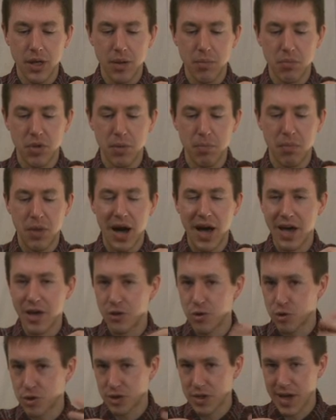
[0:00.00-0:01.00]
but my
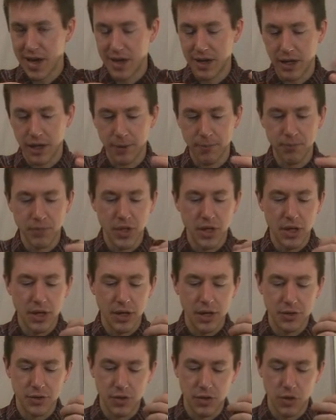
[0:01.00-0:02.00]
understanding
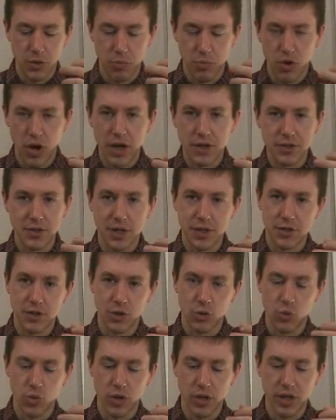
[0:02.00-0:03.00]
is that the
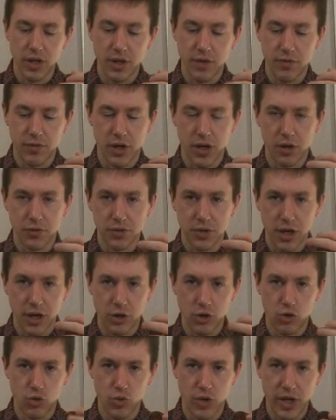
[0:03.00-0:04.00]
processing really involves
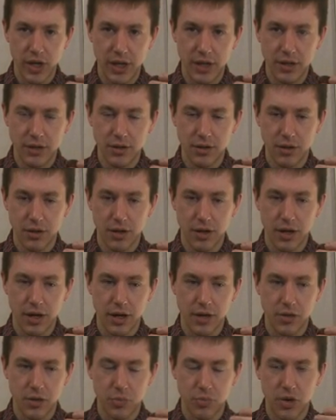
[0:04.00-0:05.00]

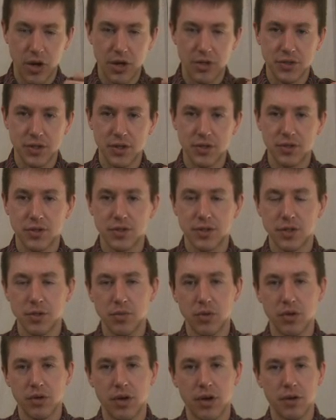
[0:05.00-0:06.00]
the process
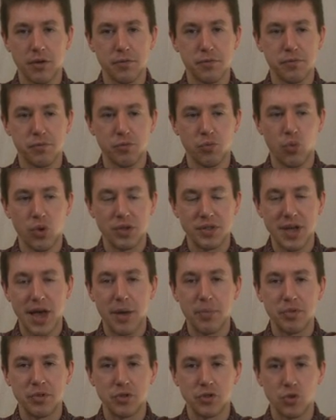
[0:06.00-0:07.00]
of what
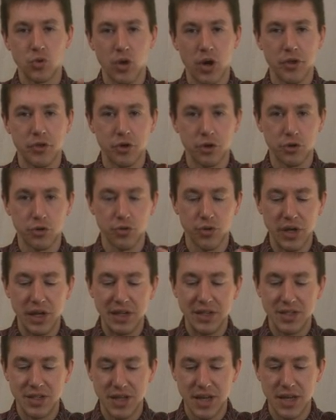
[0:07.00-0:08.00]
happens to other
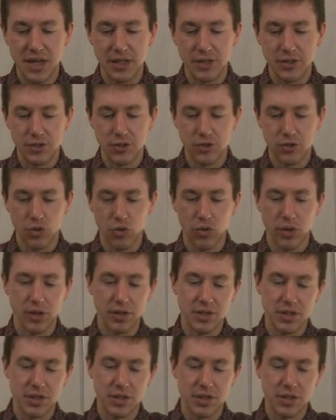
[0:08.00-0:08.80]
green teas. So